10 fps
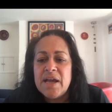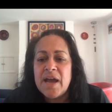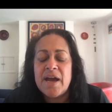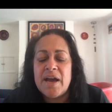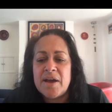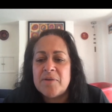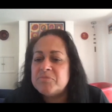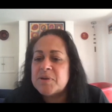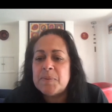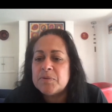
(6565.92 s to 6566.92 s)

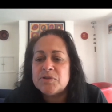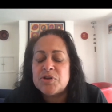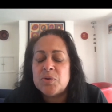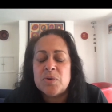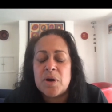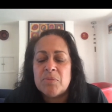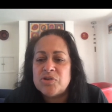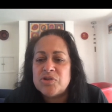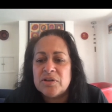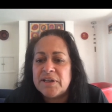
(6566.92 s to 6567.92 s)
Some people do a
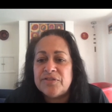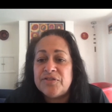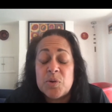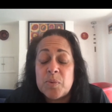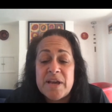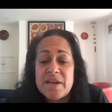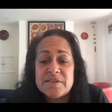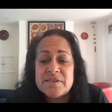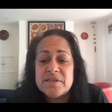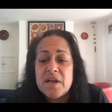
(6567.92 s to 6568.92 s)
module in a few
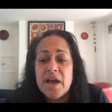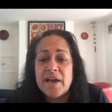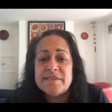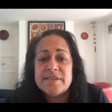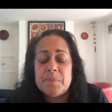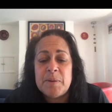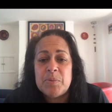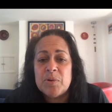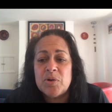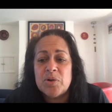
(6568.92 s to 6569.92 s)
weeks. and some
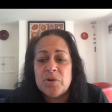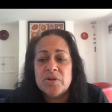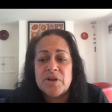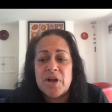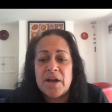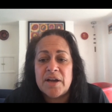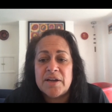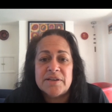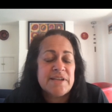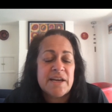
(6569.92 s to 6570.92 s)
people
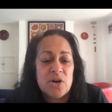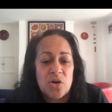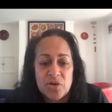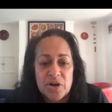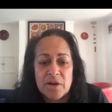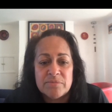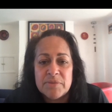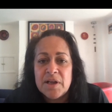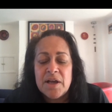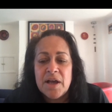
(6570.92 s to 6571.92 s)
take longer.
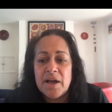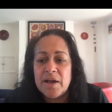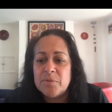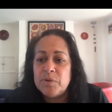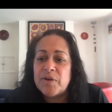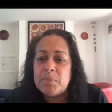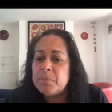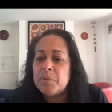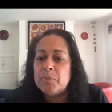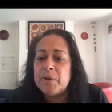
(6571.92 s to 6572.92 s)
We've had
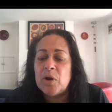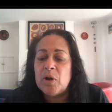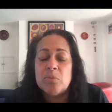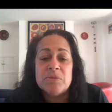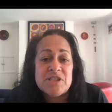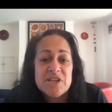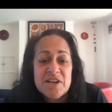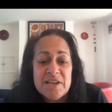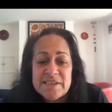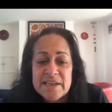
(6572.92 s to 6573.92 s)
people be on
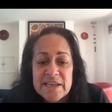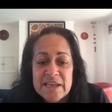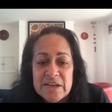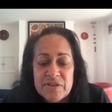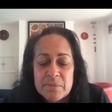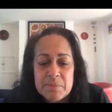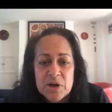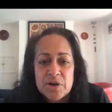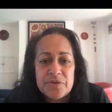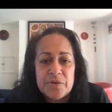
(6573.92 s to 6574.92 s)
maternity leave in the
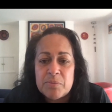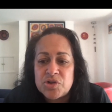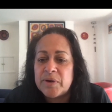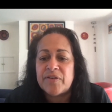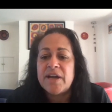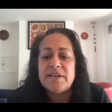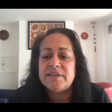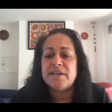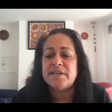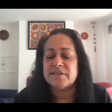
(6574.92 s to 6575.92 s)
middle of a module,
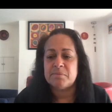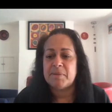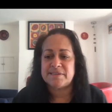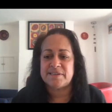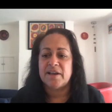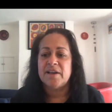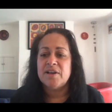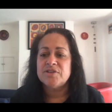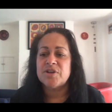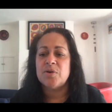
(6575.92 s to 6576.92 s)
whatever. It doesn't
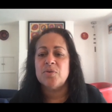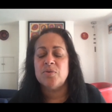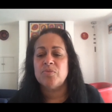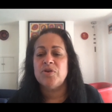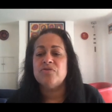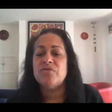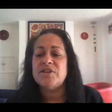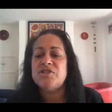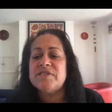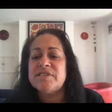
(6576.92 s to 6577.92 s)
matter. So you
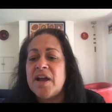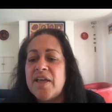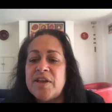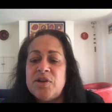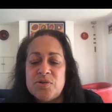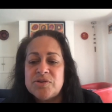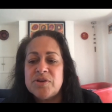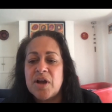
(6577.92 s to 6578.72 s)
register and then you